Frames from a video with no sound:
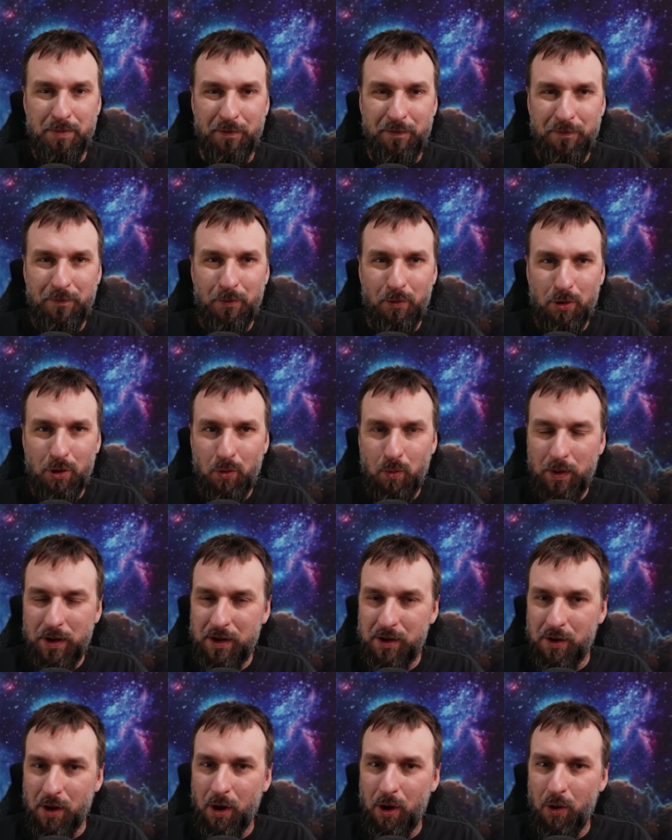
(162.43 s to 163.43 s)
Before we
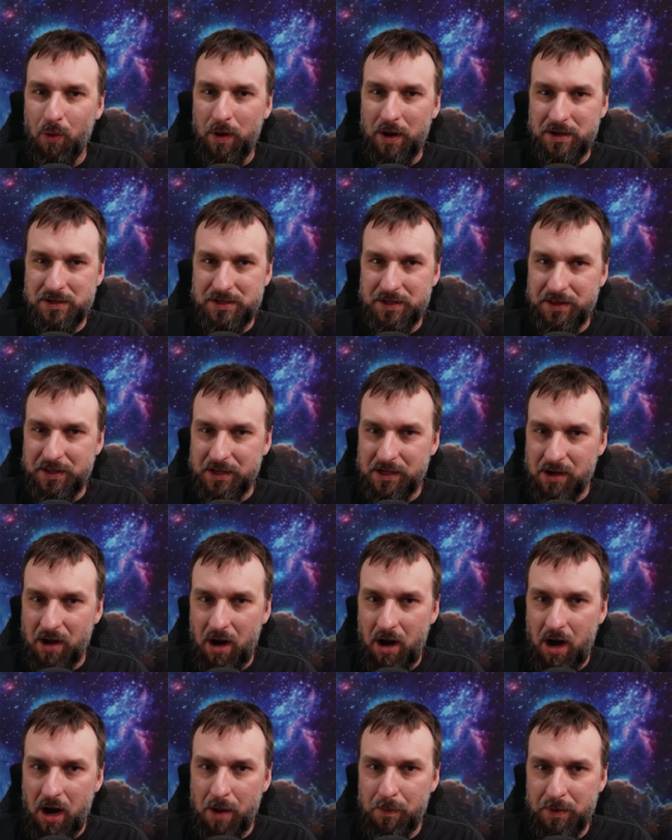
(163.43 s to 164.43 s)
go into the
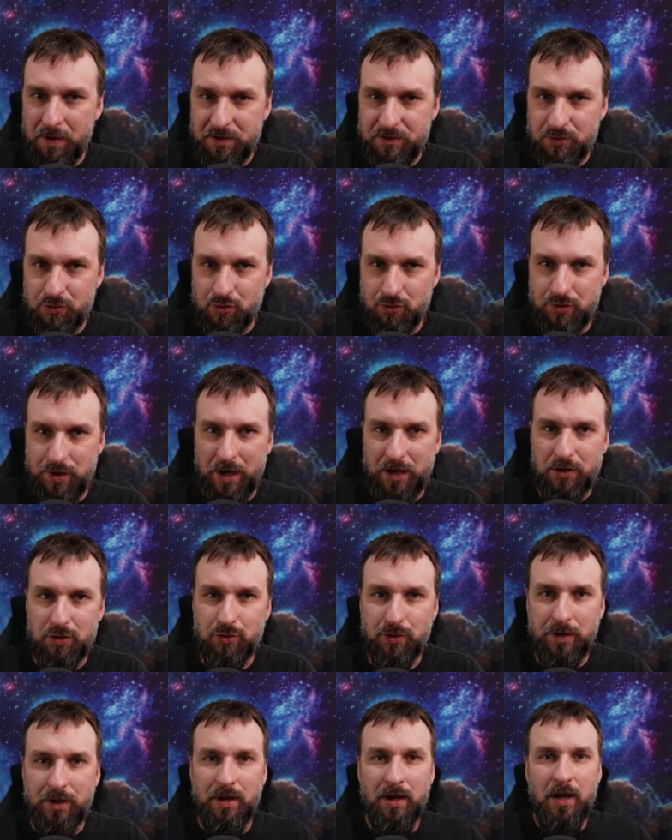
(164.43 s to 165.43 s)
comet's
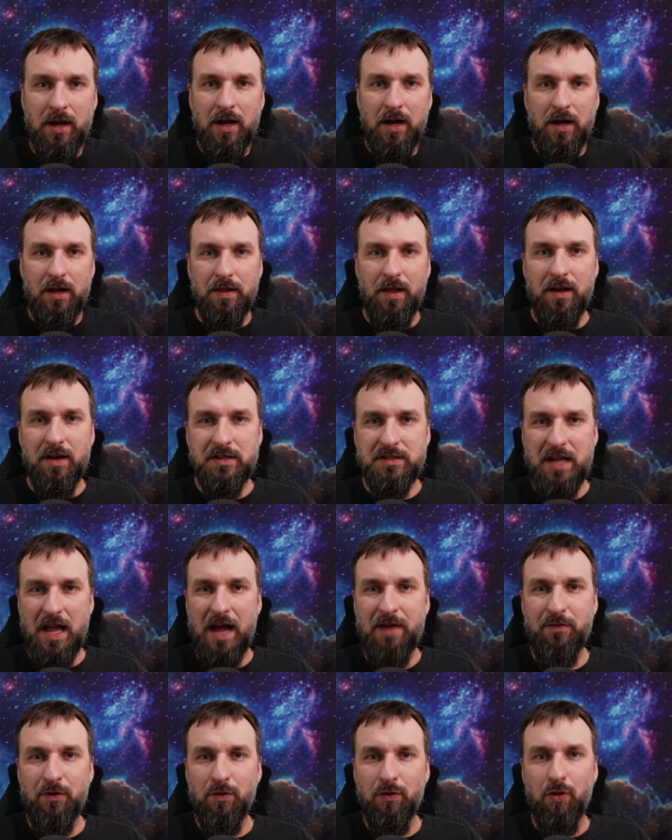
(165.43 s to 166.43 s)
trajectory, let us
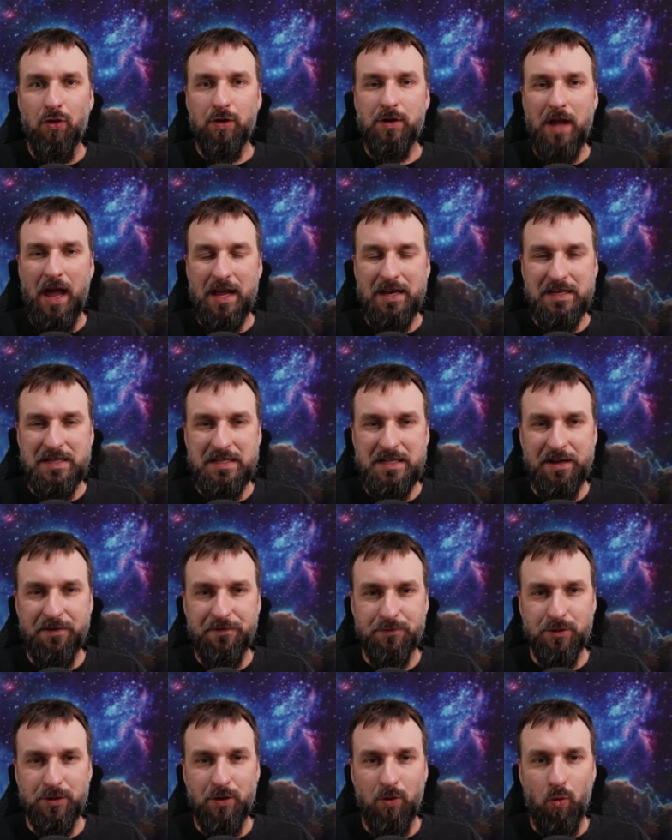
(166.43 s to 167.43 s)
have a look at
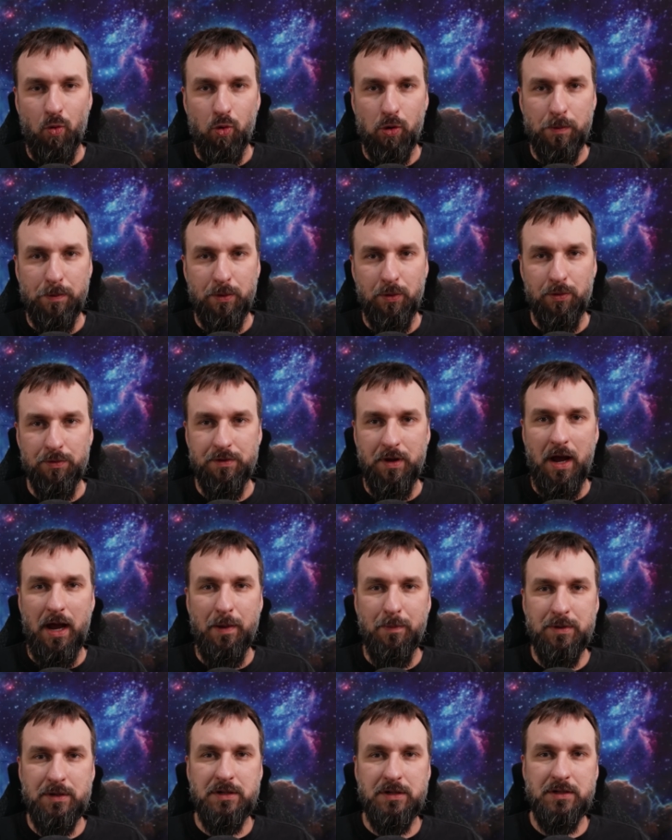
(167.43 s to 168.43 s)
different orbital
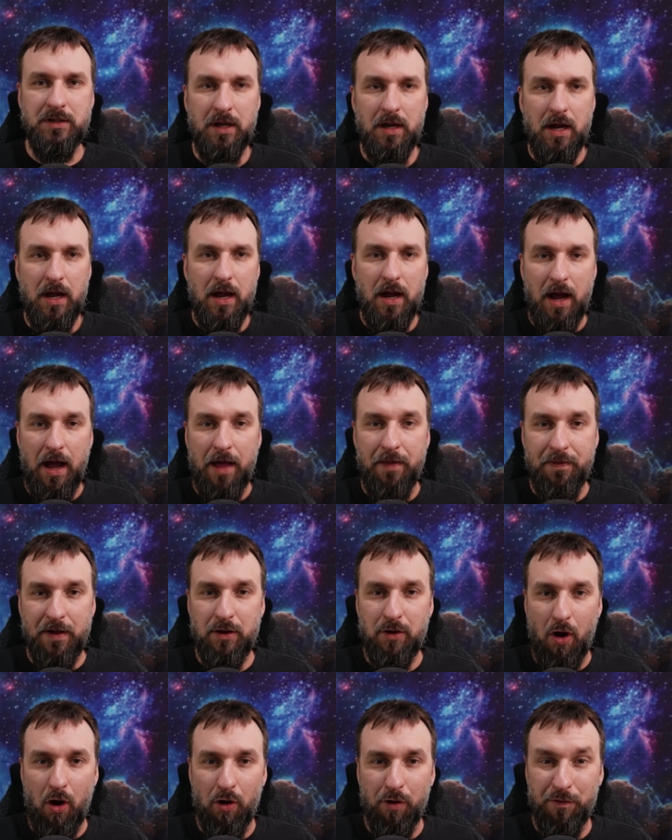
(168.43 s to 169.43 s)
types. And
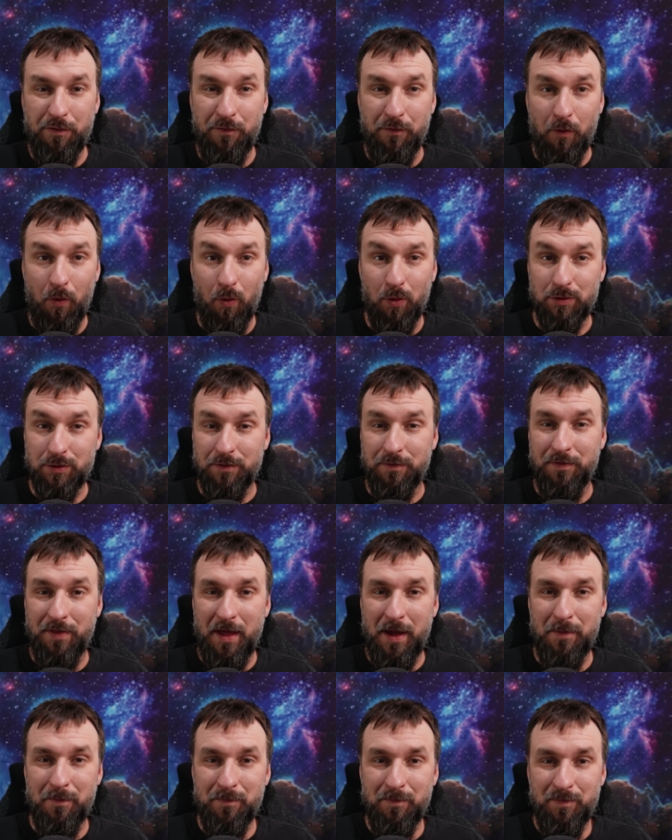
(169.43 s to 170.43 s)
there are four of
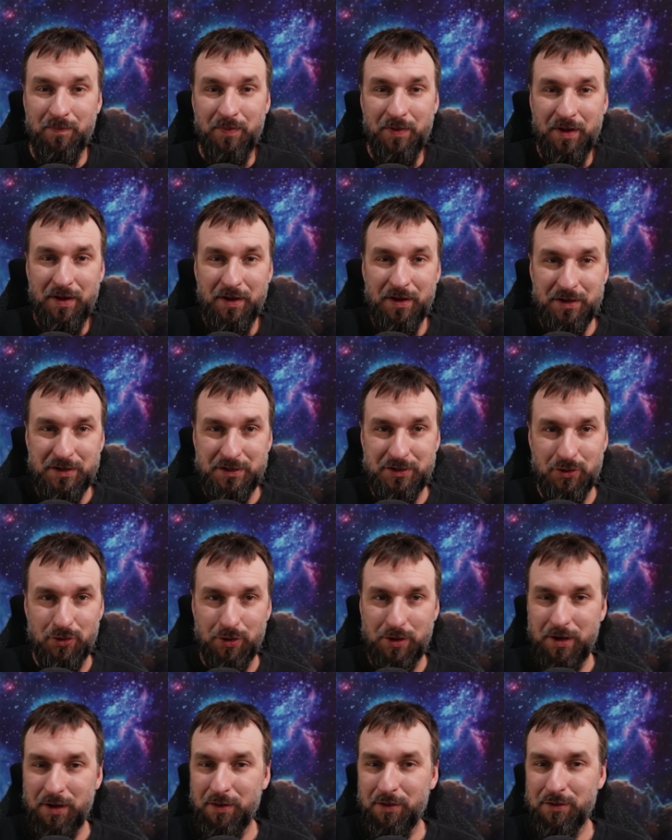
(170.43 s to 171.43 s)
them.
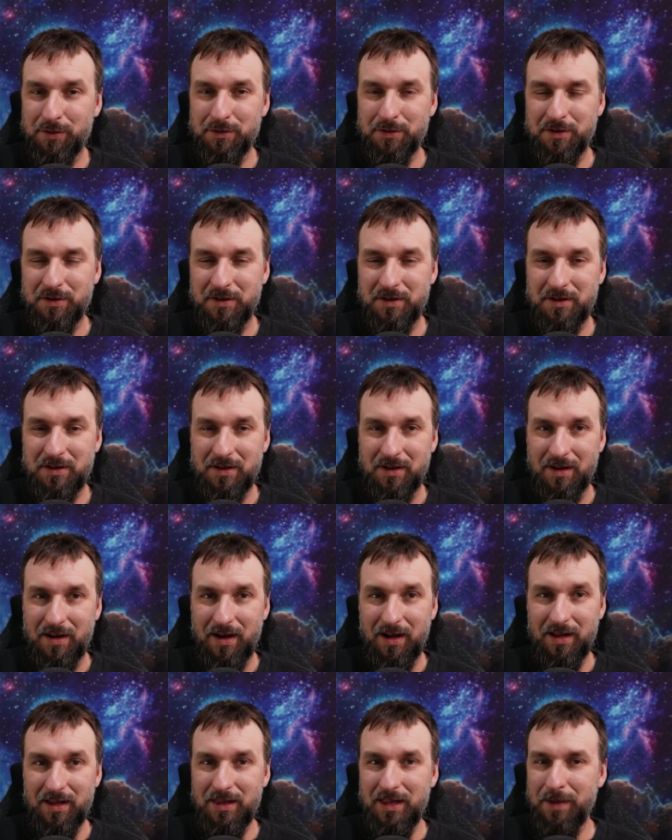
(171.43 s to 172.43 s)
Circular,
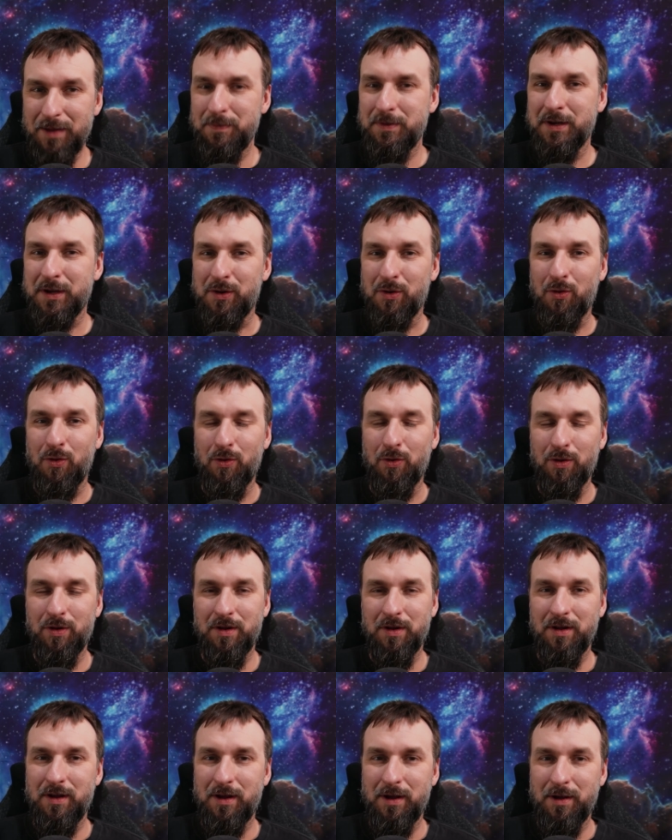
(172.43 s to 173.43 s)
elliptical,
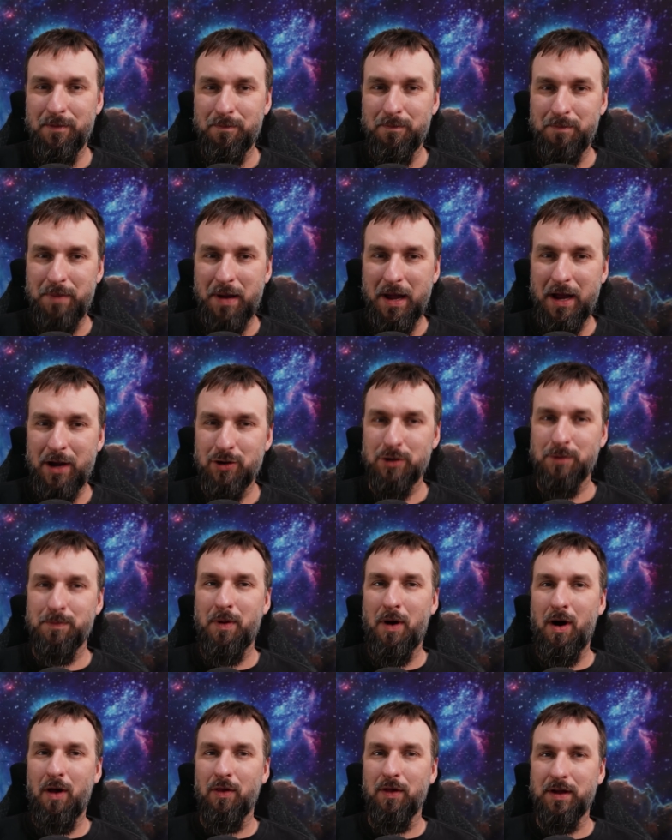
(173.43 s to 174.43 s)

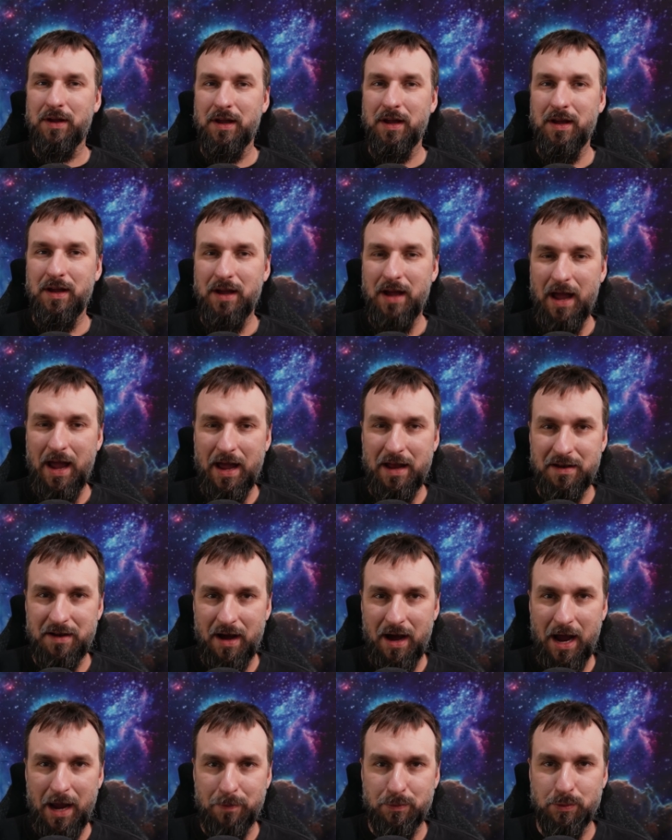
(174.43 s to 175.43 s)
parabolic, and
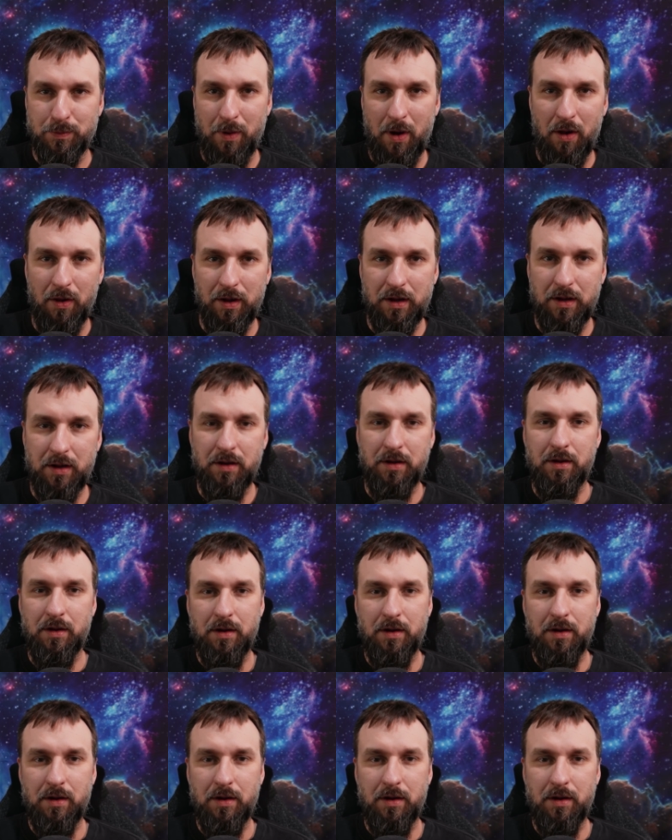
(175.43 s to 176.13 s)
hyperbolic.